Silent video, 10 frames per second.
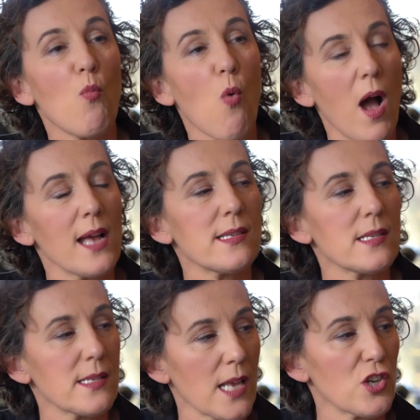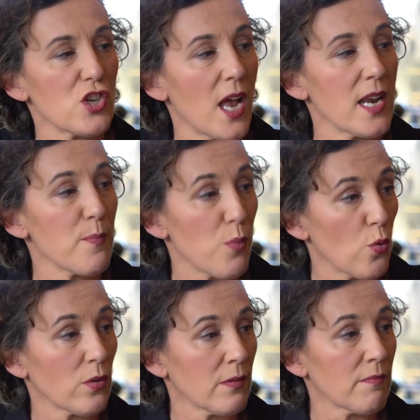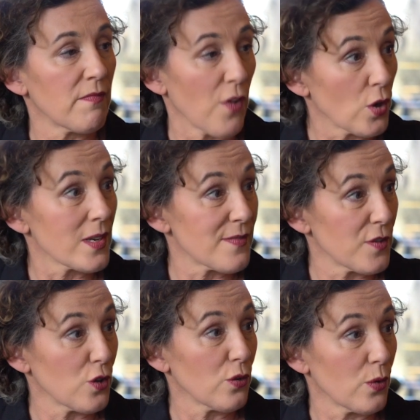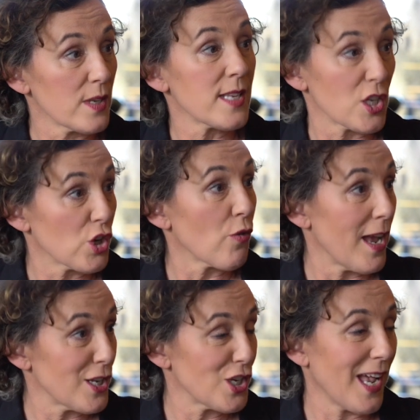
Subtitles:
And why is it such an important focus for you and such a grand